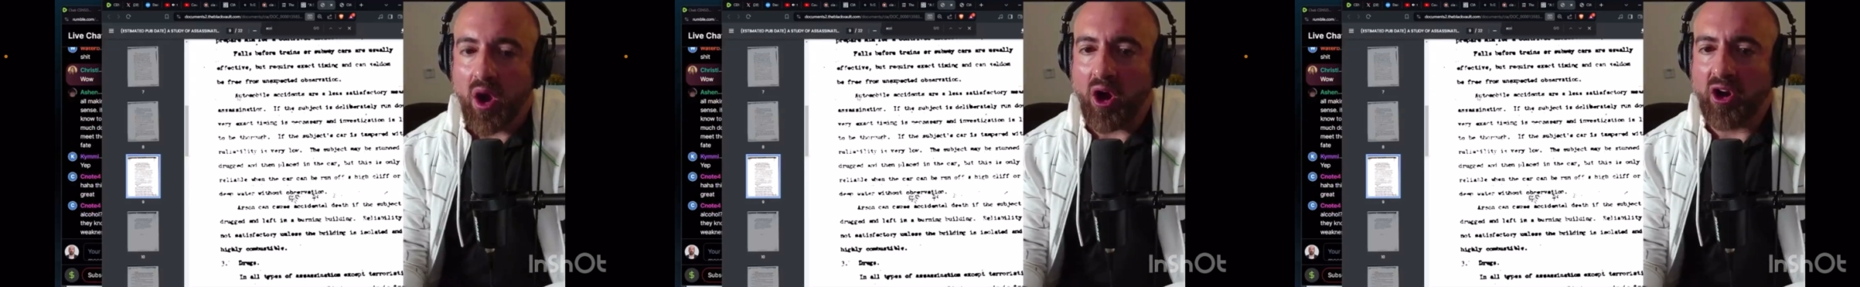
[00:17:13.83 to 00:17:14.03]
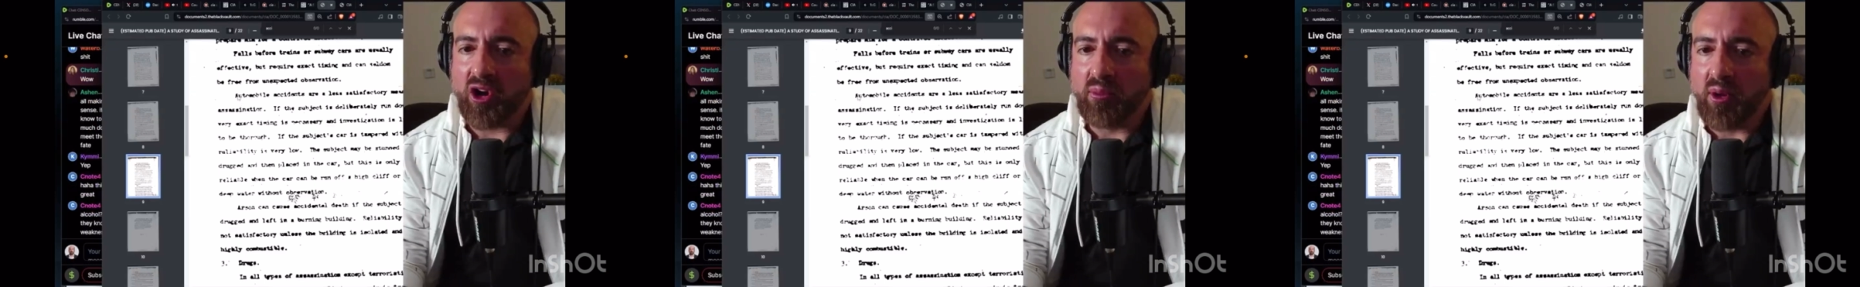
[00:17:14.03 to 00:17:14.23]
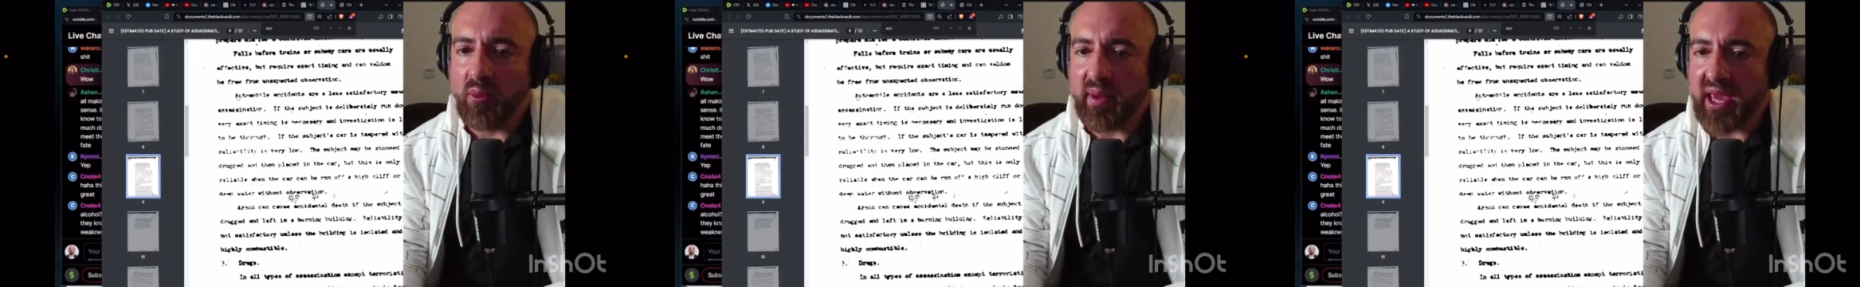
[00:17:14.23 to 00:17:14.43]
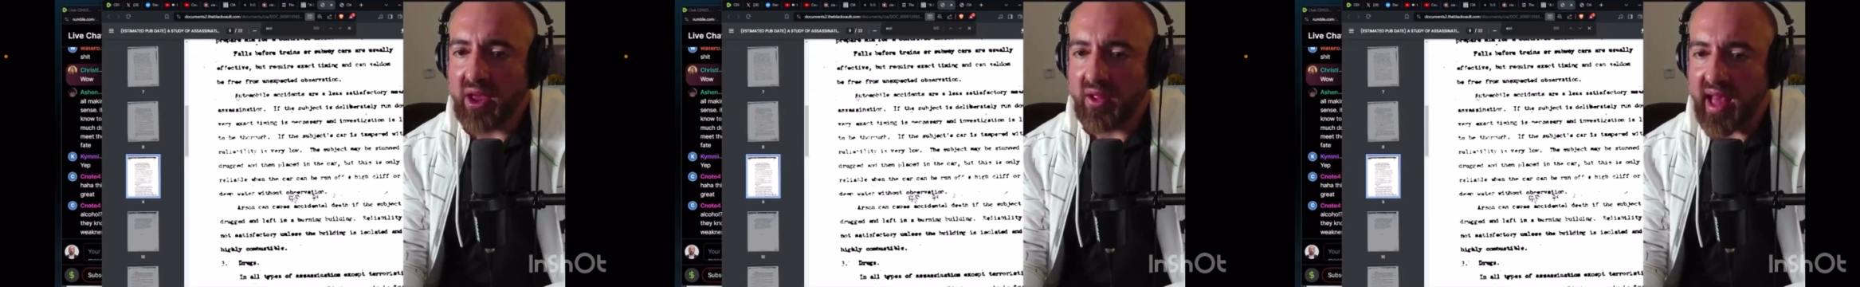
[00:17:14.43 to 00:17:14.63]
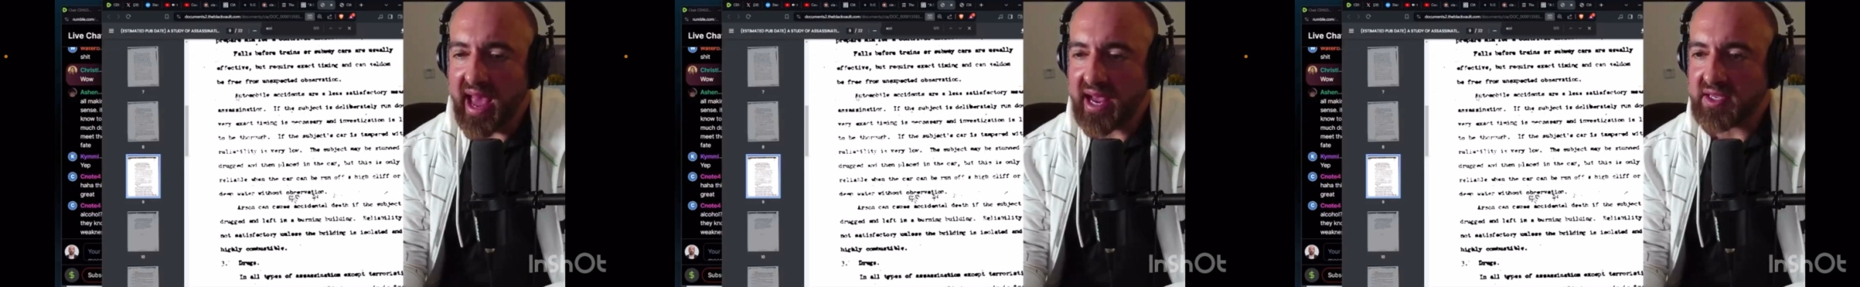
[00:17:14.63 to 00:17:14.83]

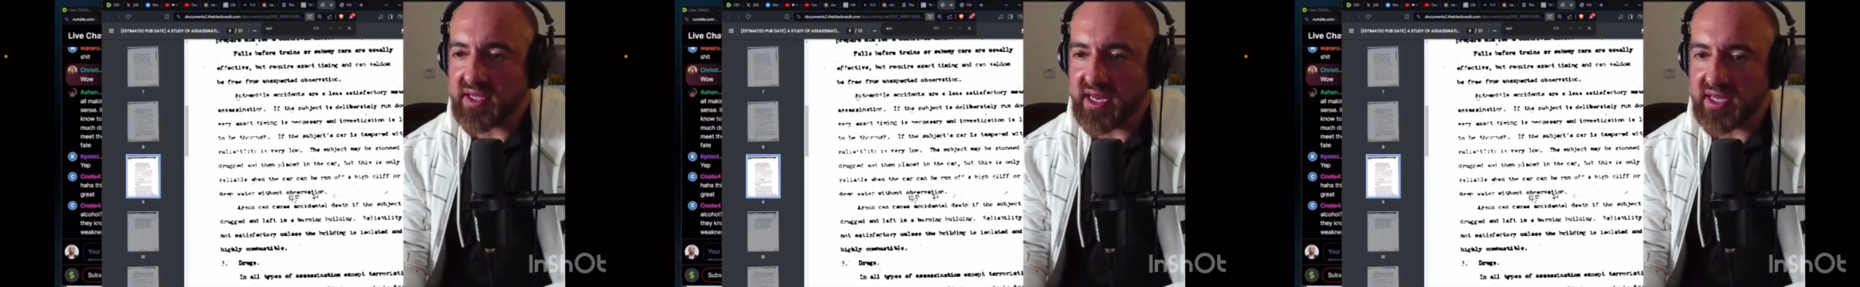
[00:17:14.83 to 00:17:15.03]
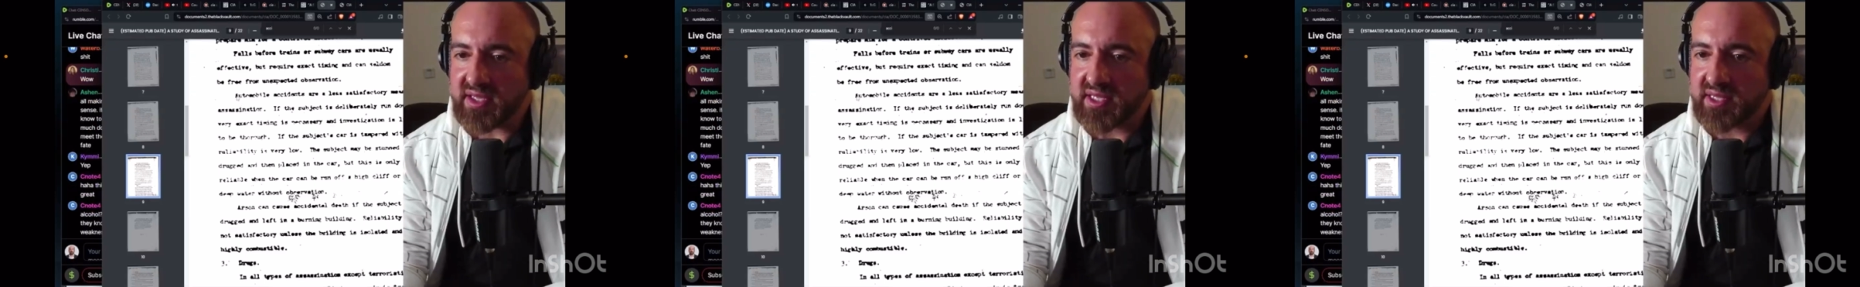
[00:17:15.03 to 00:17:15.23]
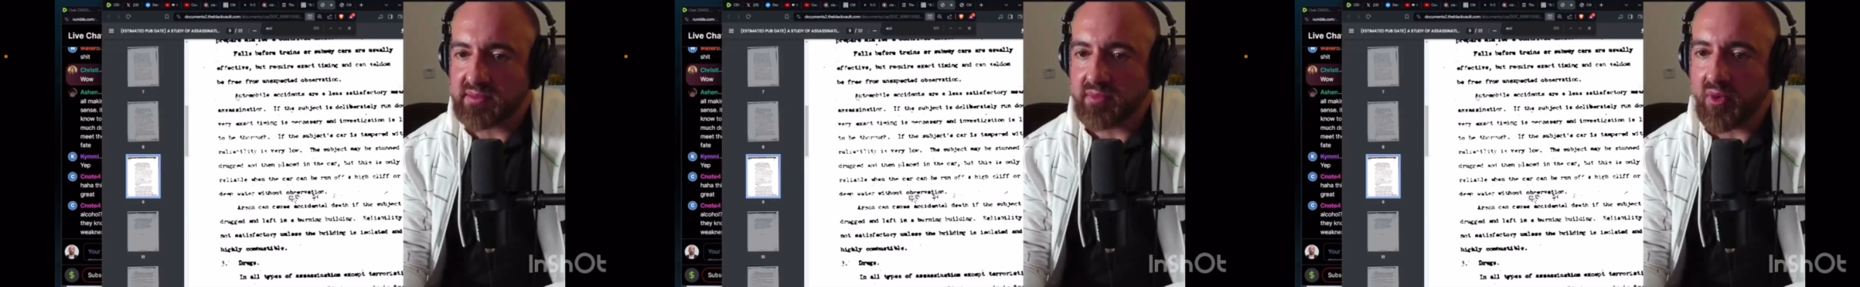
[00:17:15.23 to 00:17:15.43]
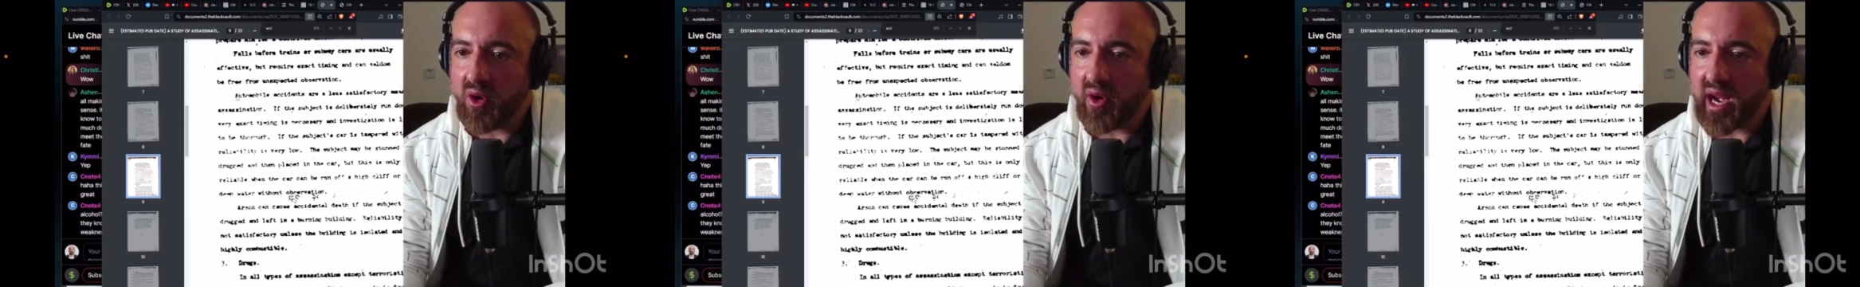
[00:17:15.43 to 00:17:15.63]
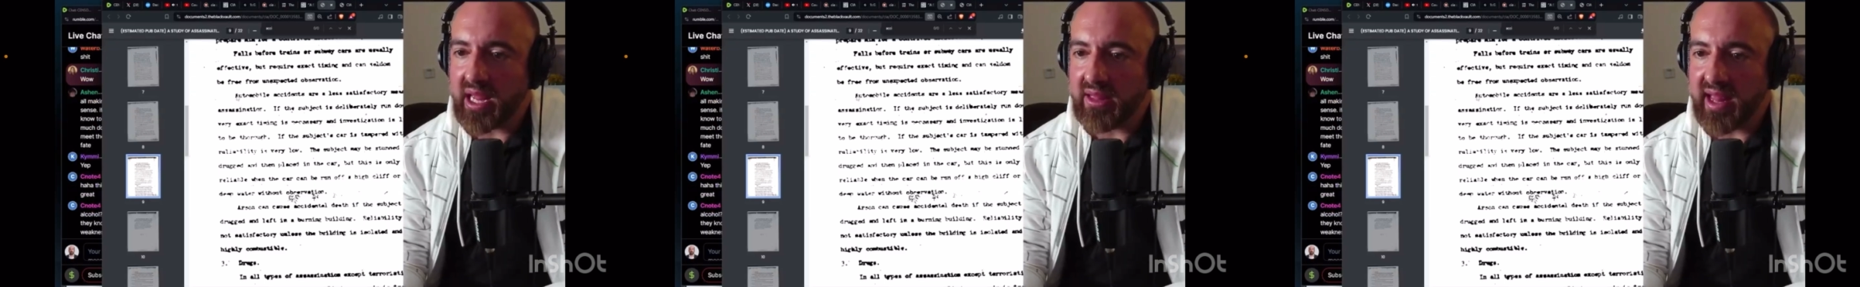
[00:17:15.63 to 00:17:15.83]
Automobile accidents
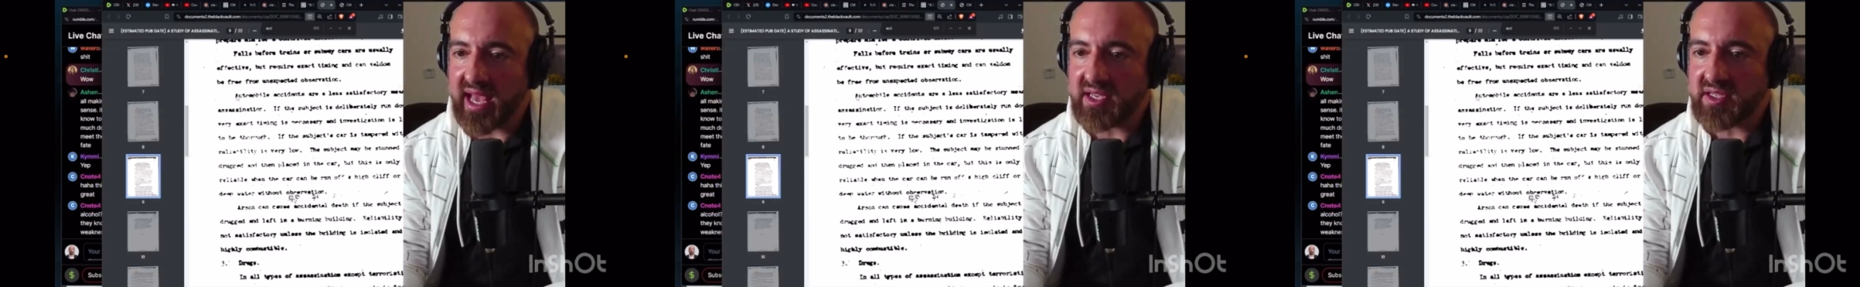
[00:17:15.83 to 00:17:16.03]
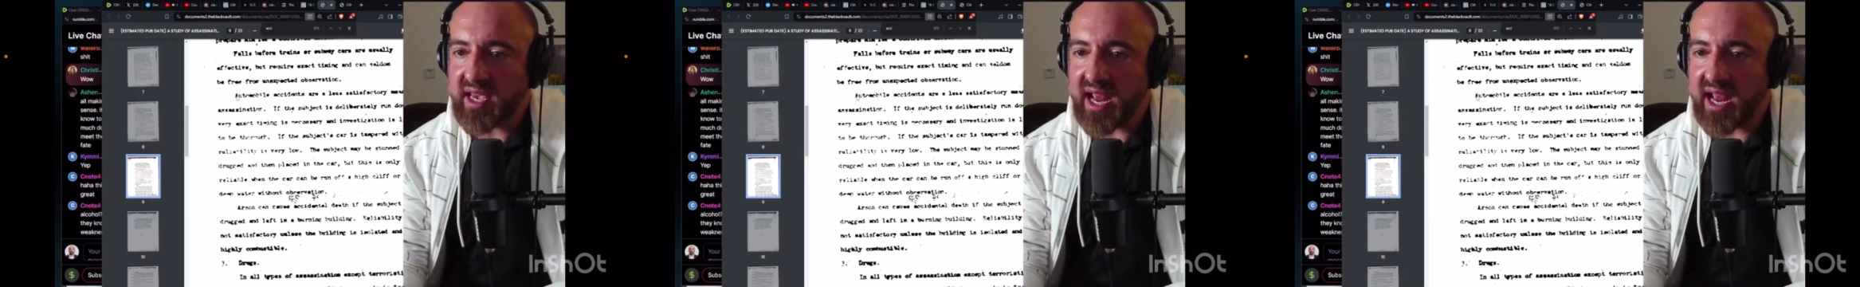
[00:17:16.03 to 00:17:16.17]
are a less